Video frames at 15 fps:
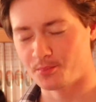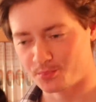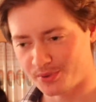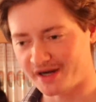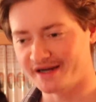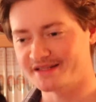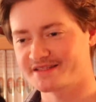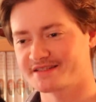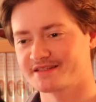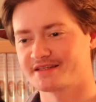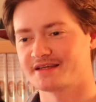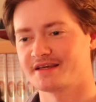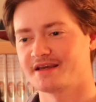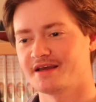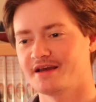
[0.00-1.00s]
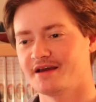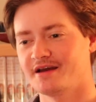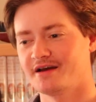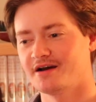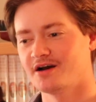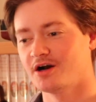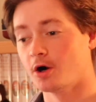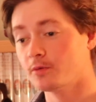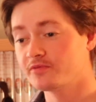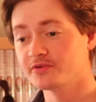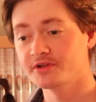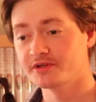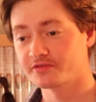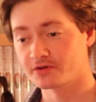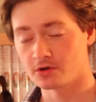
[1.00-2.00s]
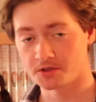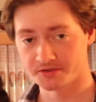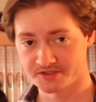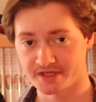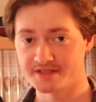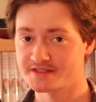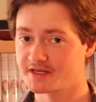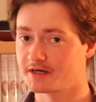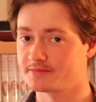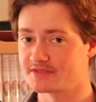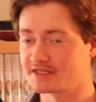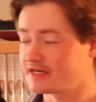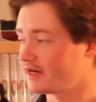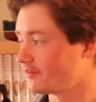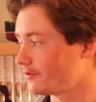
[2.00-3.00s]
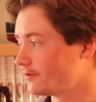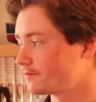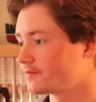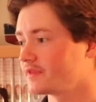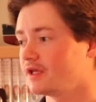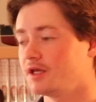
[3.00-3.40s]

But hopefully if it all does come together,